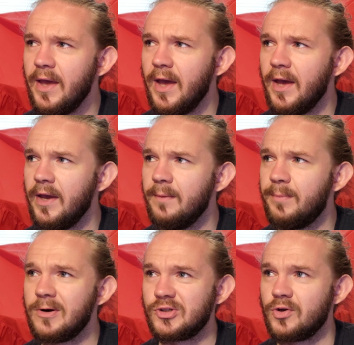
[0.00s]

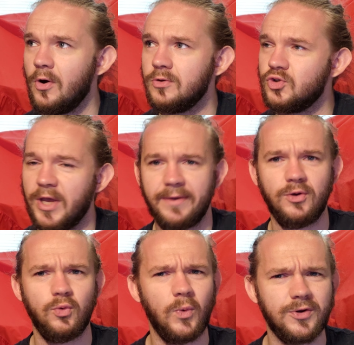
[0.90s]
butterscotch,
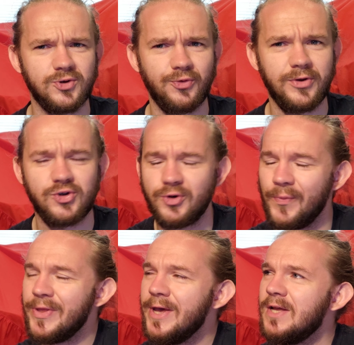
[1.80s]
you know, Werther's
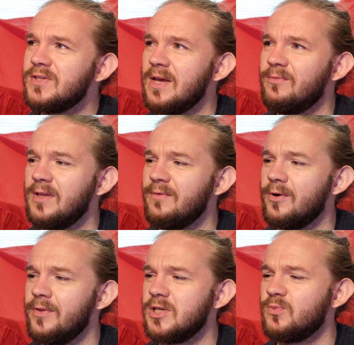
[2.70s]
Original type
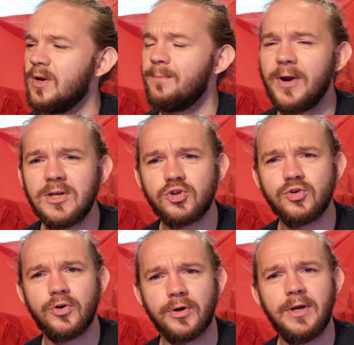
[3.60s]
flavour out of this one. I'm pretty
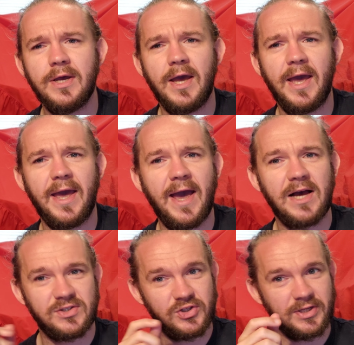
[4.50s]
sure it
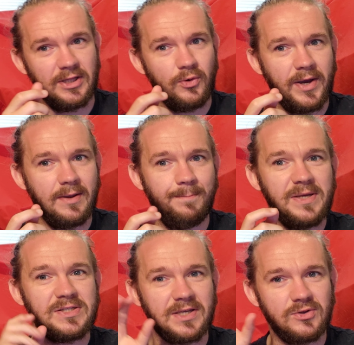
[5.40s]
has just a little hint of
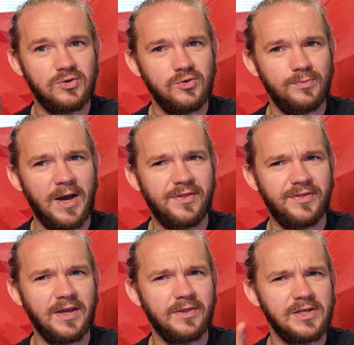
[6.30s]
biscuit too, but I
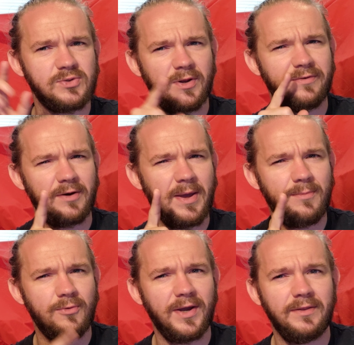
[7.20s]
think this one, if I
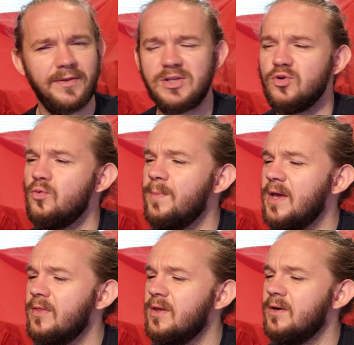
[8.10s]
remember rightly, they told
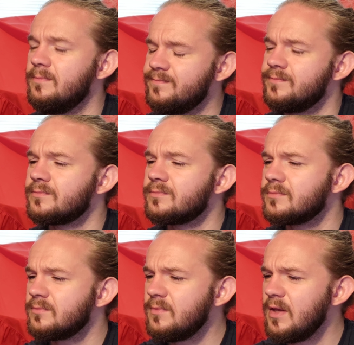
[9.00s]
me in the
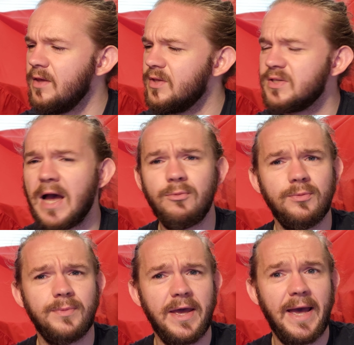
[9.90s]
tap
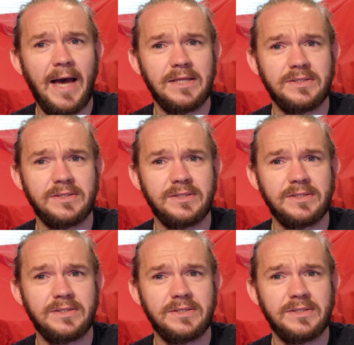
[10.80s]
room that it